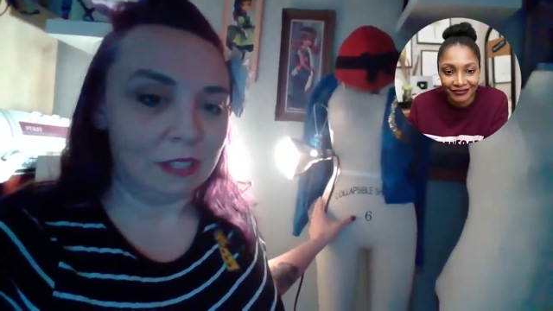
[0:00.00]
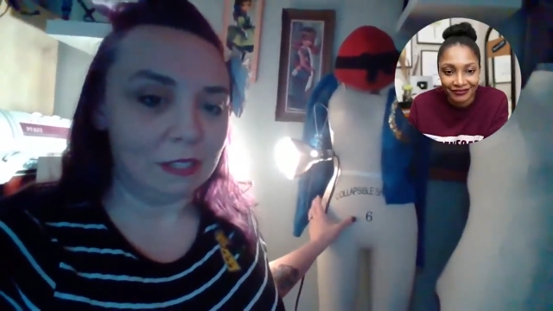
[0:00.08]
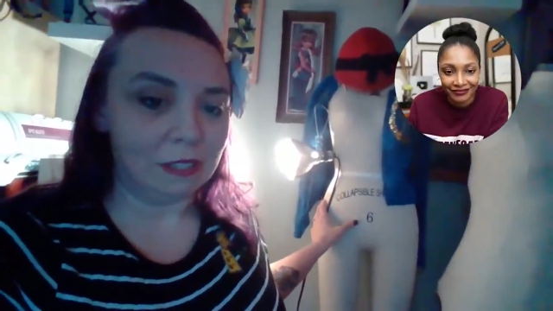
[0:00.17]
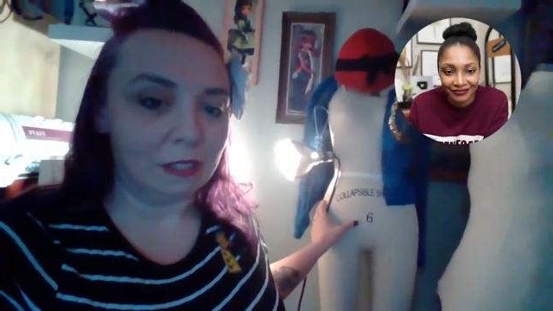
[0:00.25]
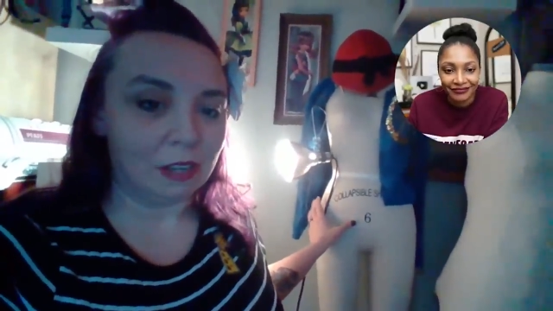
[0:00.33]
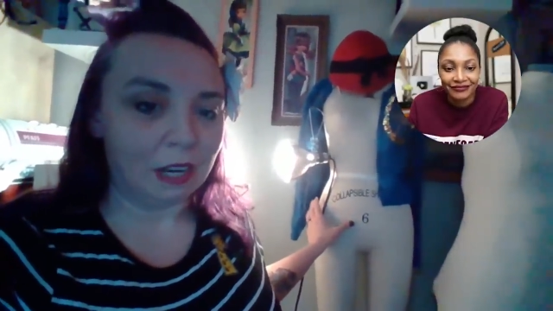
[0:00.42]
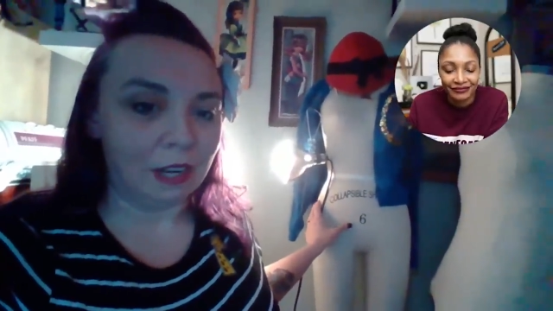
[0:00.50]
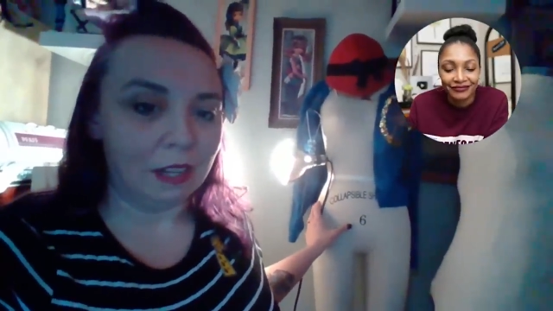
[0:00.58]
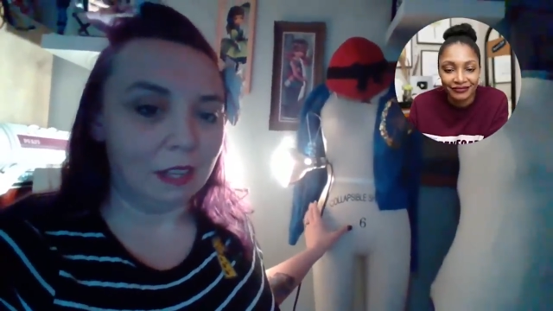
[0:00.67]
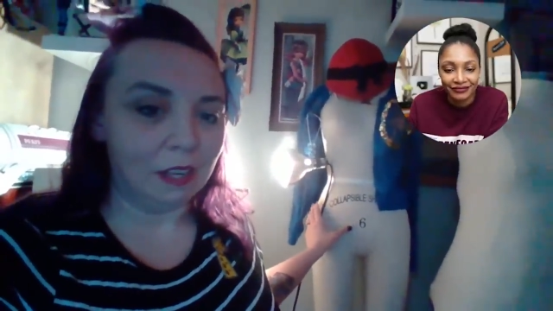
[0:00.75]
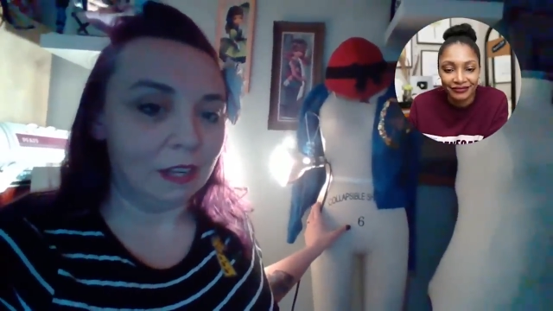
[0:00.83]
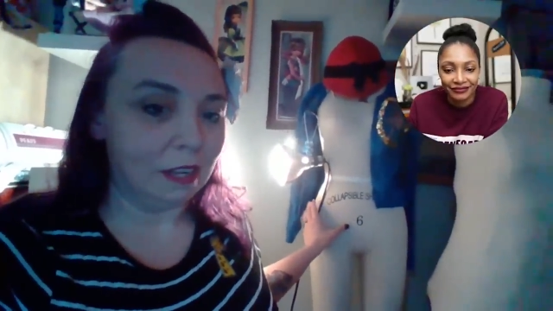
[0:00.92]
Speaker 1: ones. These are kind
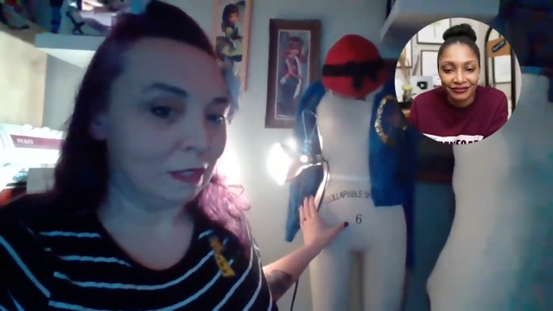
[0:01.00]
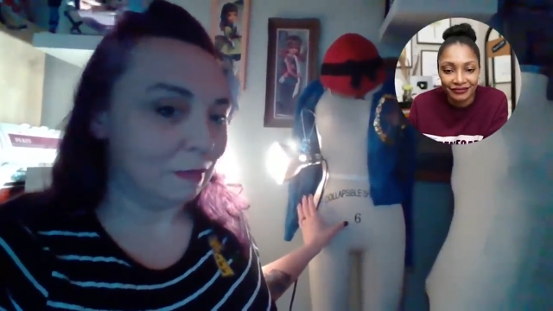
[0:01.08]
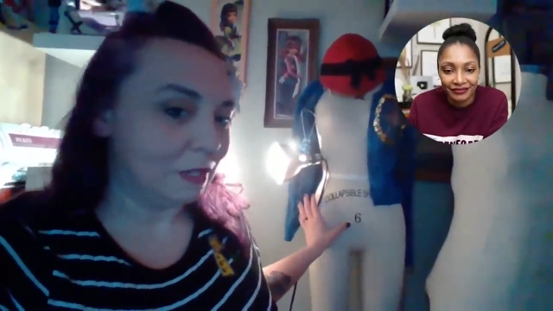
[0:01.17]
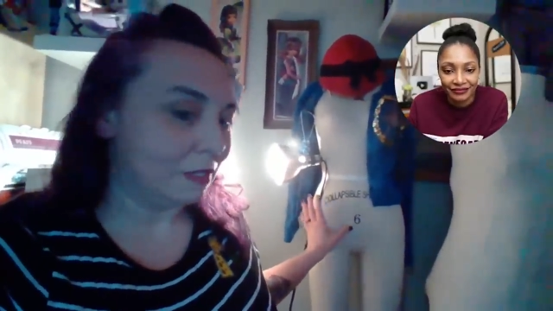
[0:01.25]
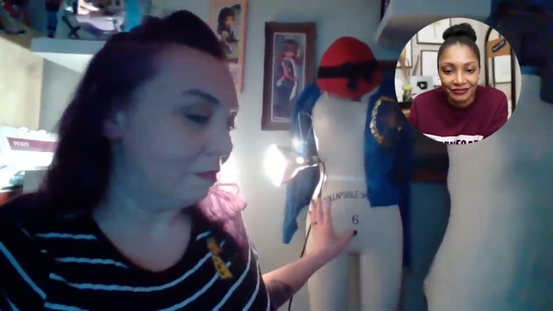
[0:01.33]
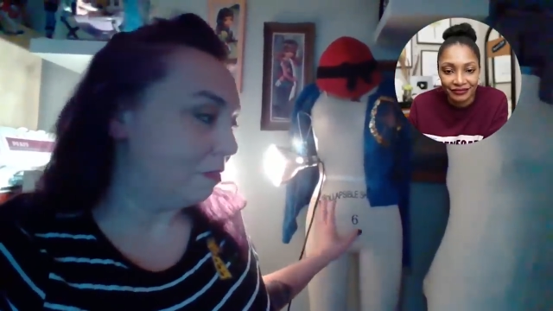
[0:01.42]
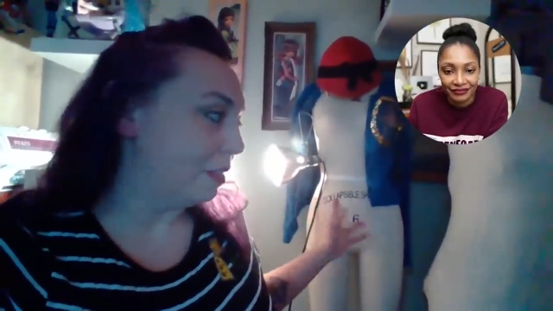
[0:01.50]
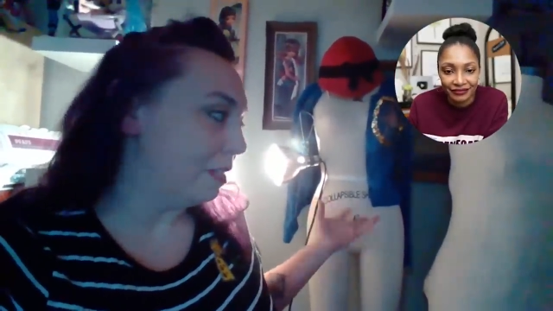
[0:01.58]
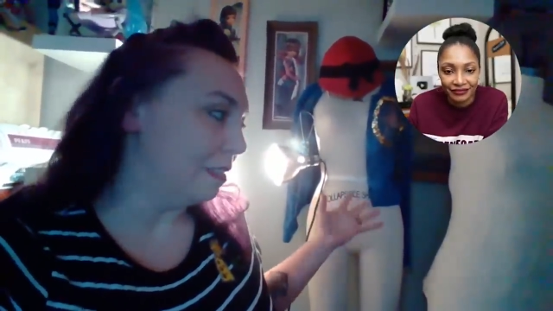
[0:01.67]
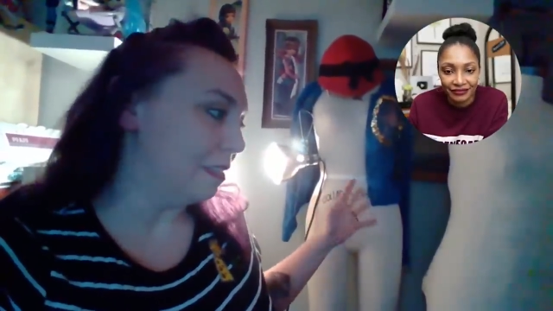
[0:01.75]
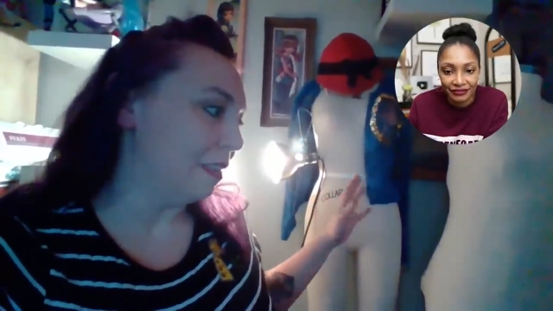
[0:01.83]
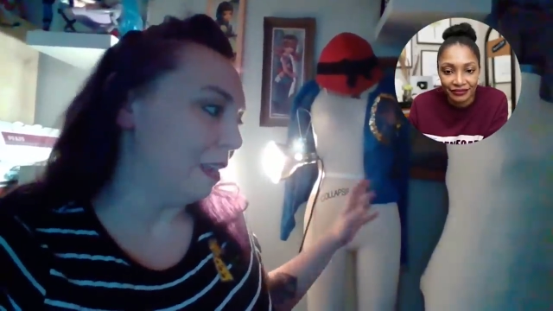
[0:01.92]
of the inexpensive
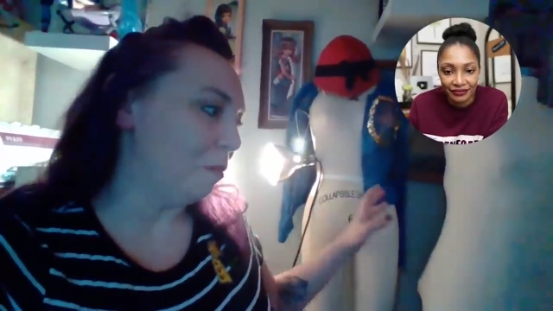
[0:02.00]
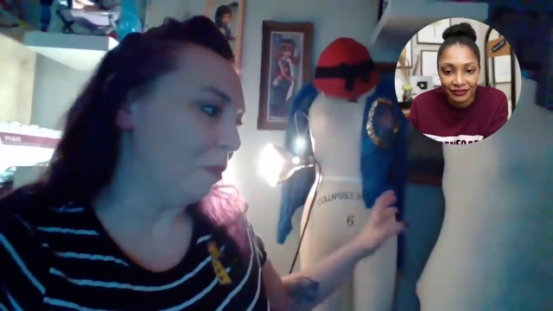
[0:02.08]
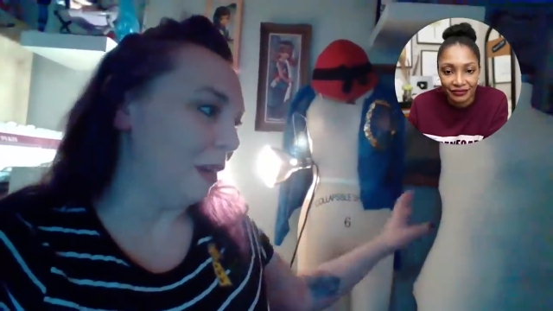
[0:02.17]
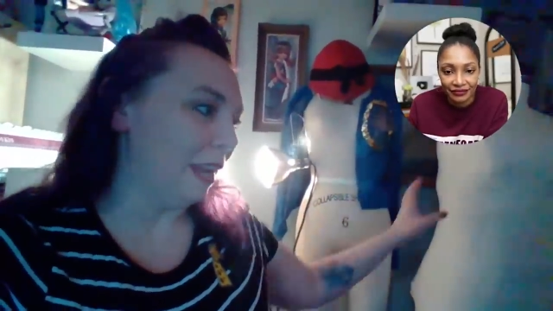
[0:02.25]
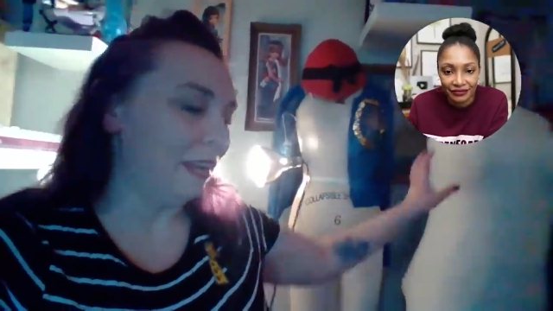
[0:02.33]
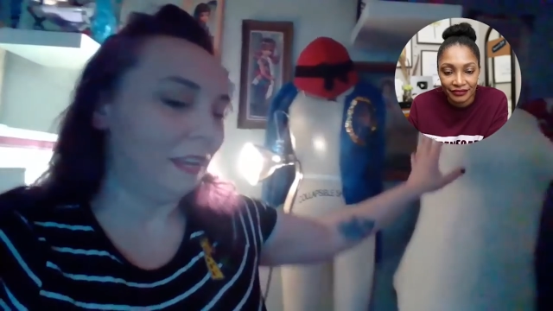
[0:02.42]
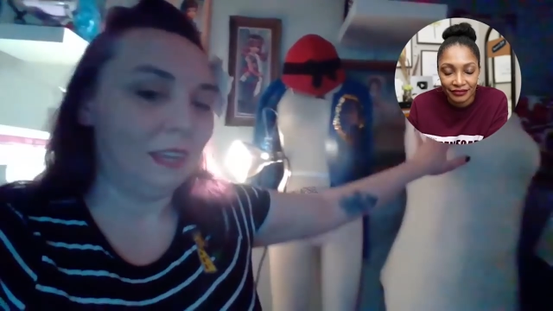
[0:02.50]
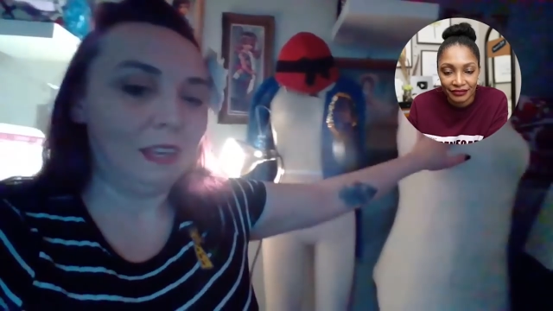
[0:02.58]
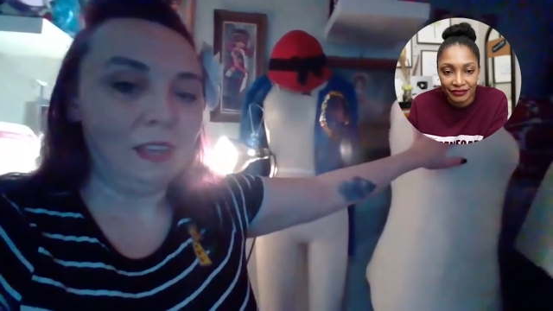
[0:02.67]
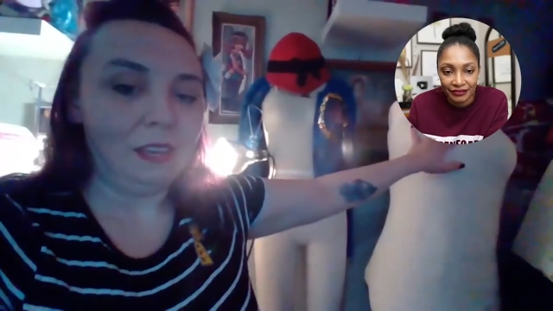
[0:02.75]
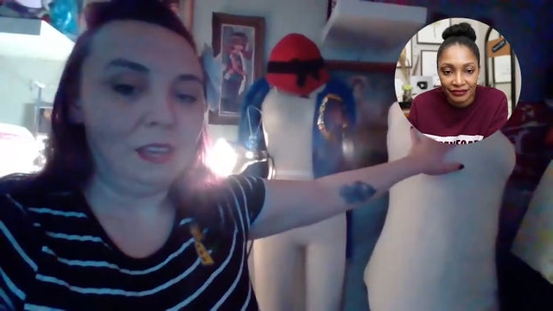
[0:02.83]
ones, so they break